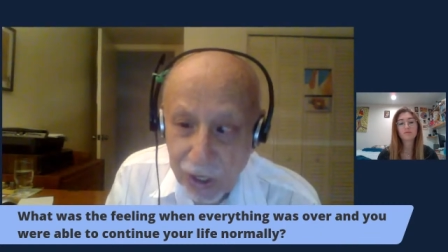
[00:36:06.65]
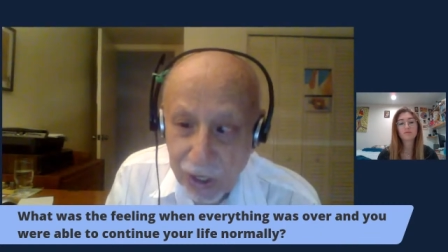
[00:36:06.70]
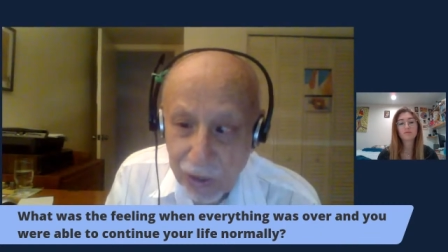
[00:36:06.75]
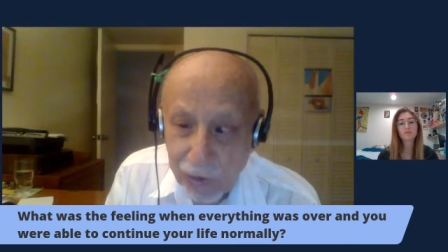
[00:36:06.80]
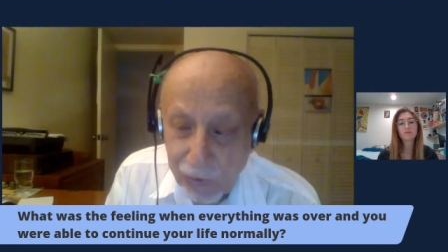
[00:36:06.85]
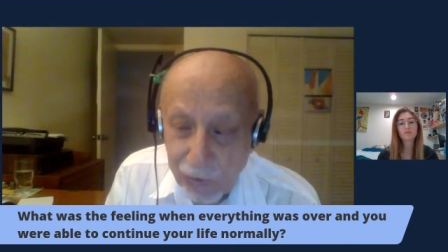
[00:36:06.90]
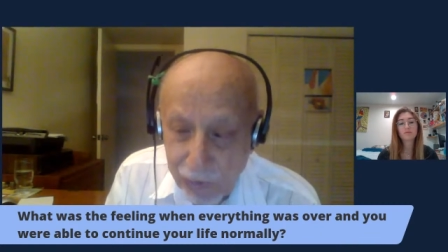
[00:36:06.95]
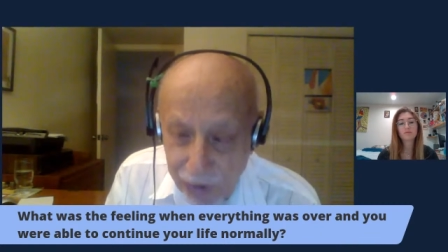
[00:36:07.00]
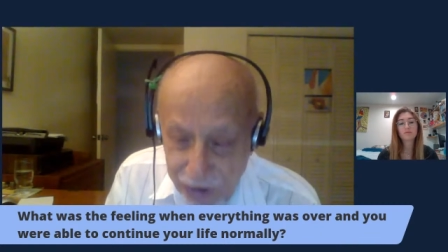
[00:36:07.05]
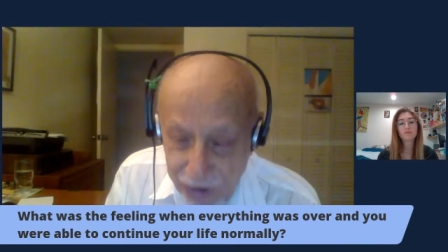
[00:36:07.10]

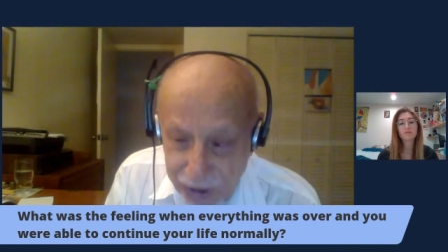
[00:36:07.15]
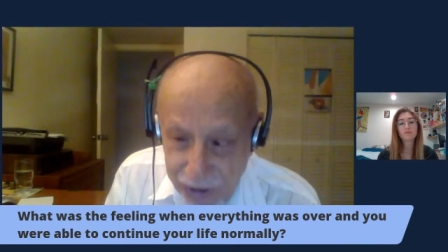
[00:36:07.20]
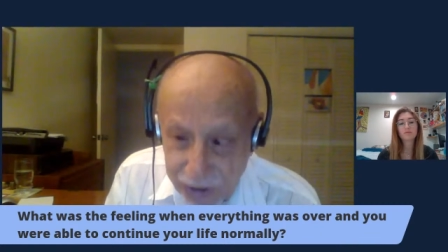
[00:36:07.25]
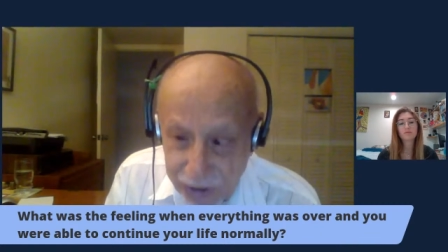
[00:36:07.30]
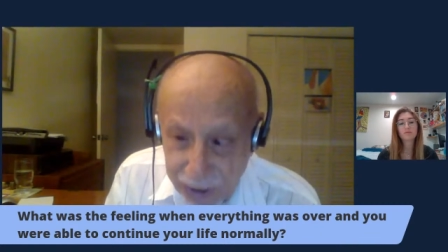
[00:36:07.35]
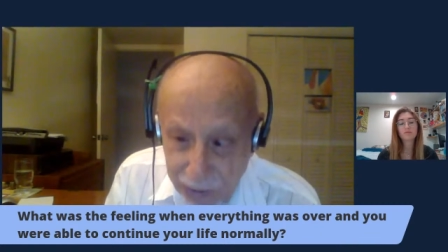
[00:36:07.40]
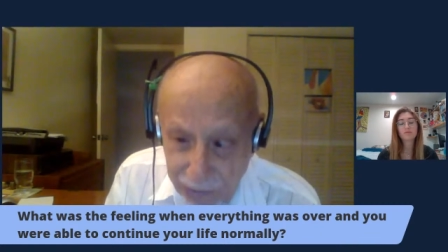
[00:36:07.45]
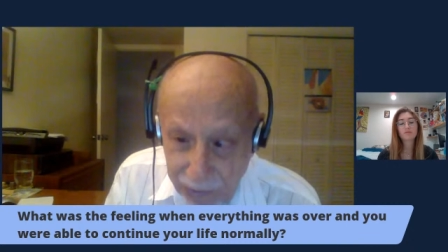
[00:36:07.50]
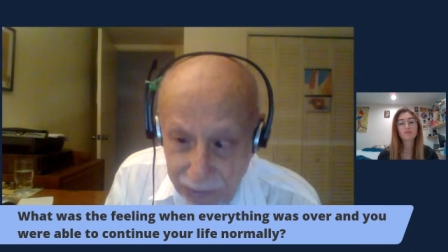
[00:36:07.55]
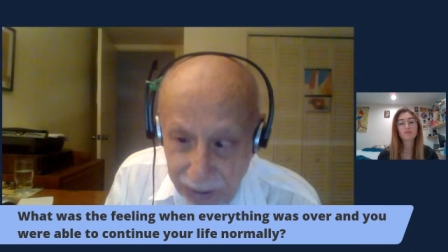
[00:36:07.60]
who was in
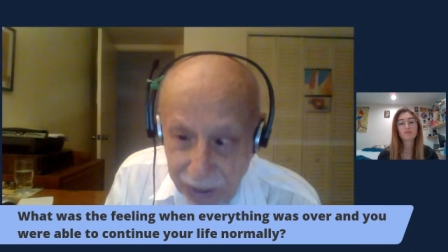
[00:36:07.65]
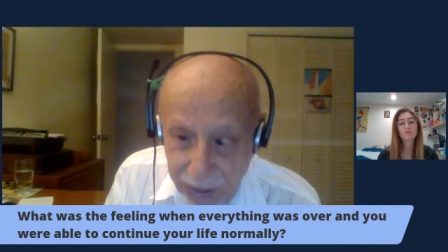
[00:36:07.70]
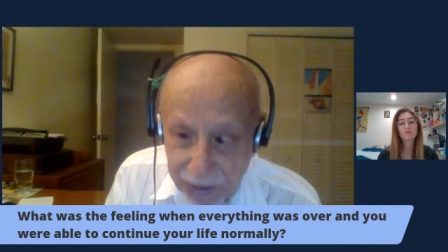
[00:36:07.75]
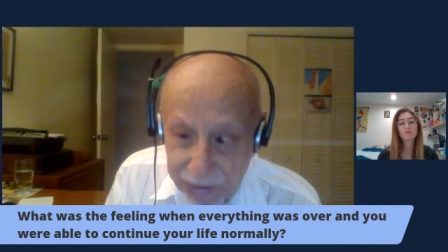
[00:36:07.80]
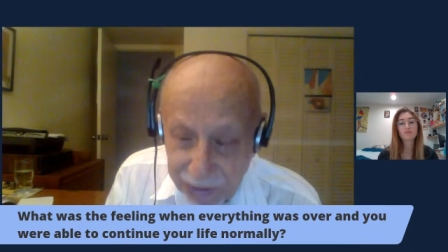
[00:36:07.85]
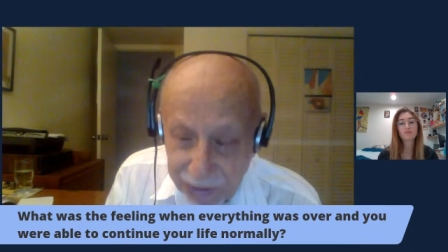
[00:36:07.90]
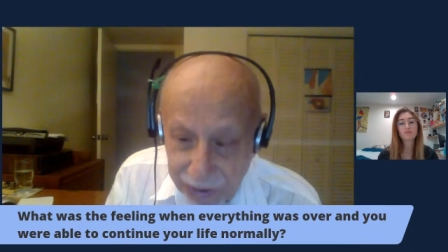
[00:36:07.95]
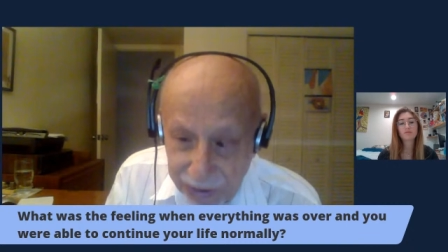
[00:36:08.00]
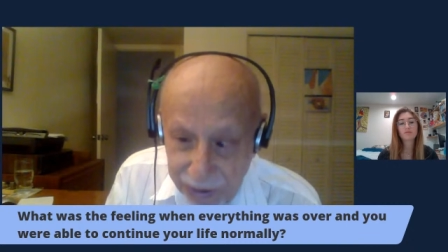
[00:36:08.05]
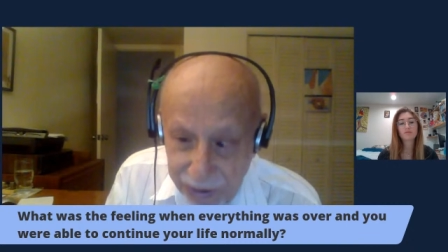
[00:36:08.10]
the
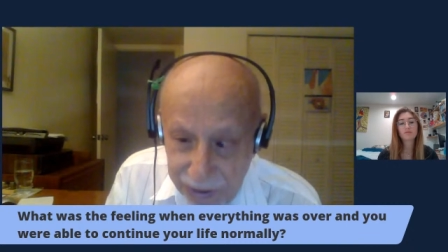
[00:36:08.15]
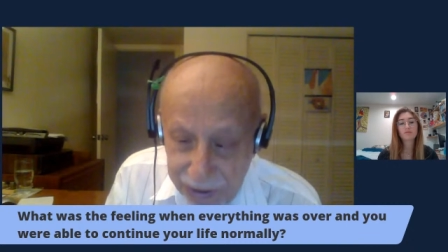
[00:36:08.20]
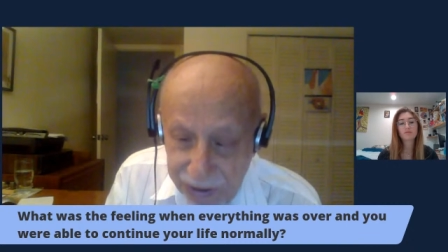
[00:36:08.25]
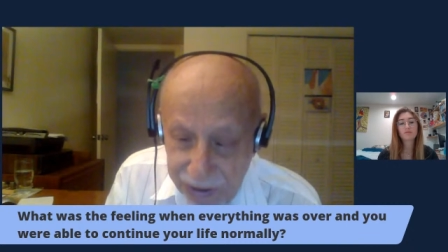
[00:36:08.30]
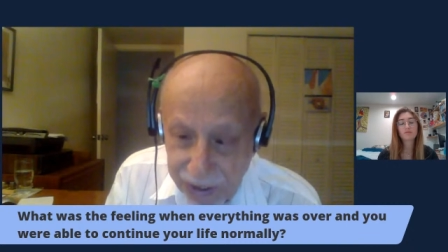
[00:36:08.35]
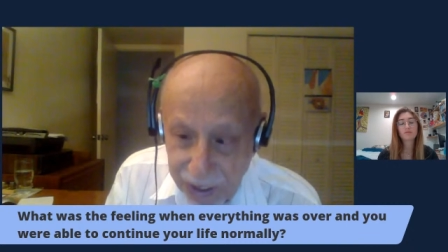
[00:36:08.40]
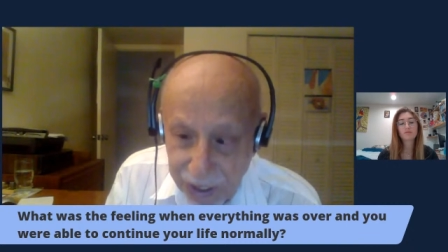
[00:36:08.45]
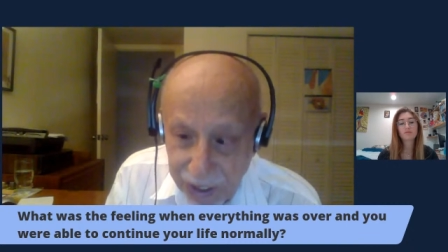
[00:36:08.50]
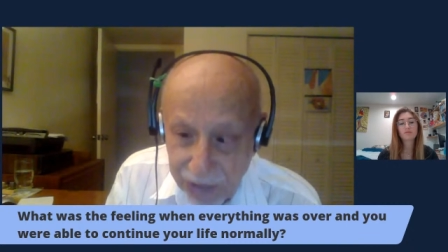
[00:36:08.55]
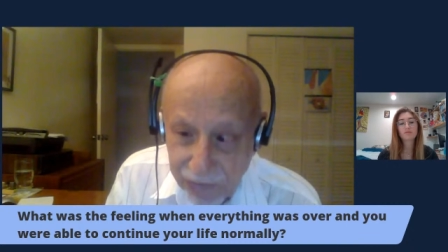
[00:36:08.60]
military
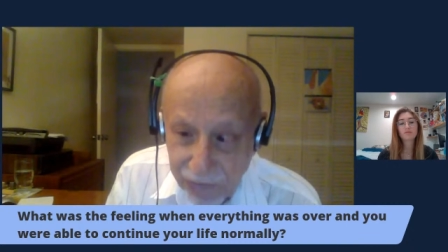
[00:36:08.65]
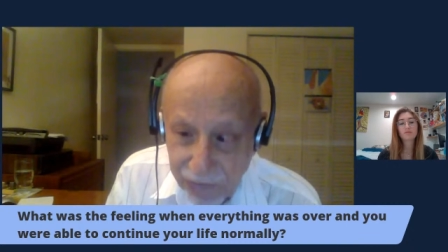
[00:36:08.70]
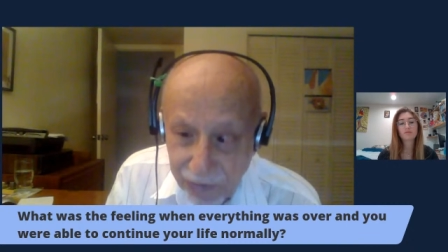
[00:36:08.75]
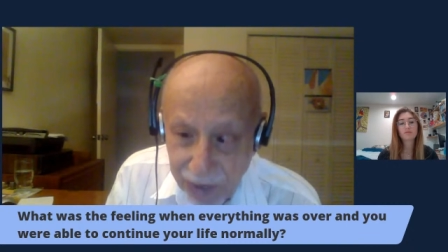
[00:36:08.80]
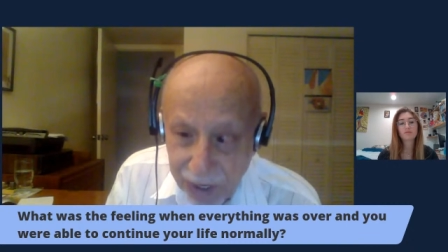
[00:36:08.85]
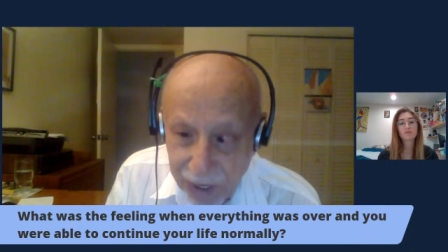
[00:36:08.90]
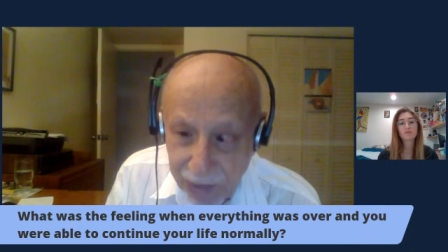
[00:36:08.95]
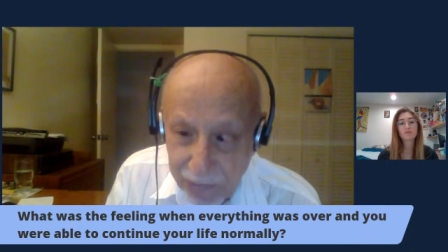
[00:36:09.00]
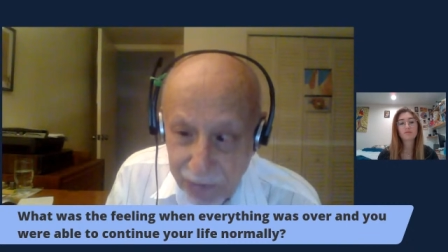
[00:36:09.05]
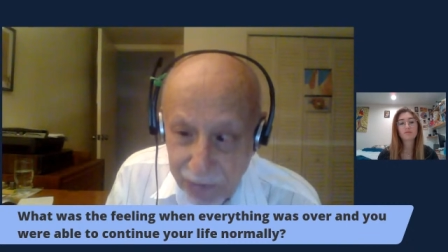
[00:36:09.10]
slave
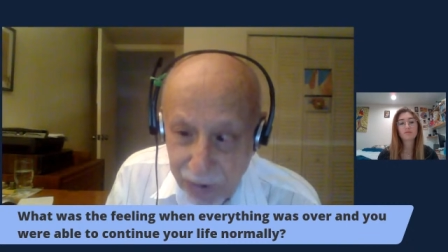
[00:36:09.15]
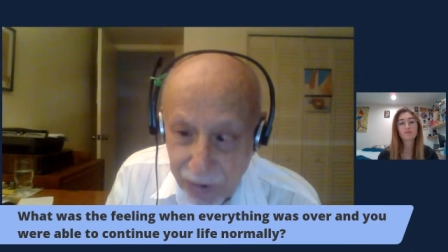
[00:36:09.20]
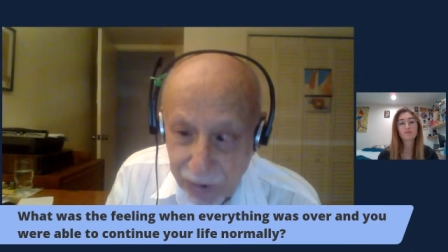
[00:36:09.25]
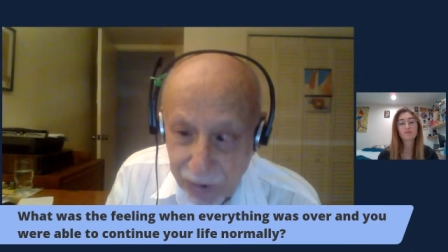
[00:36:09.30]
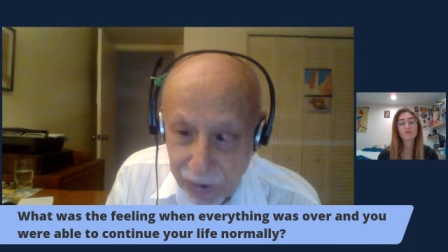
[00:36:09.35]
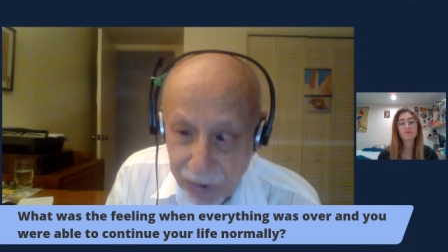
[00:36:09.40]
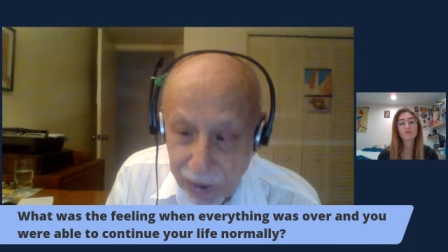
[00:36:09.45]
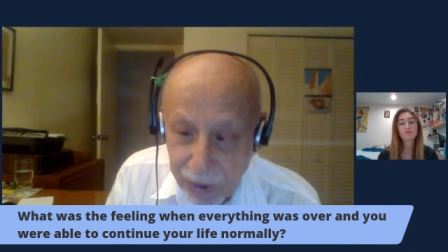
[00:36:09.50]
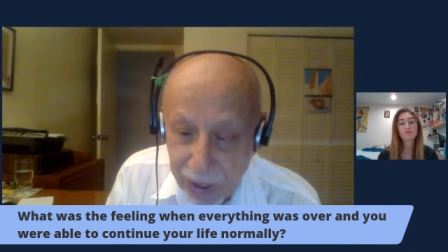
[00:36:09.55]
labor,